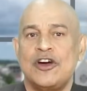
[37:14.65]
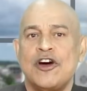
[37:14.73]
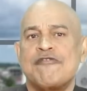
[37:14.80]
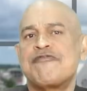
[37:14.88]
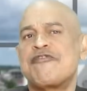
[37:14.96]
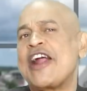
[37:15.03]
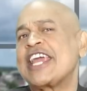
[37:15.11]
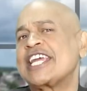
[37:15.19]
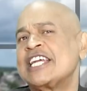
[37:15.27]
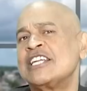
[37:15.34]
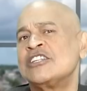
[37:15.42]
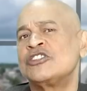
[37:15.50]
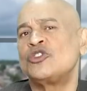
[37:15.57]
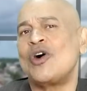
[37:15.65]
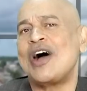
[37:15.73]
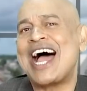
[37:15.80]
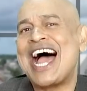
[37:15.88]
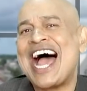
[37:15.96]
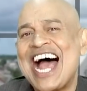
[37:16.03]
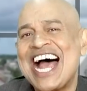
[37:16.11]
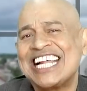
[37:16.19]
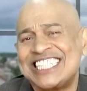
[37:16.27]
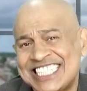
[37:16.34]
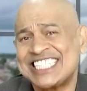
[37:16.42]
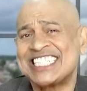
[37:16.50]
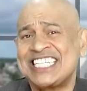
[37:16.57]
frightened to
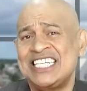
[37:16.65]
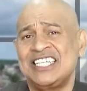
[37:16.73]
ask?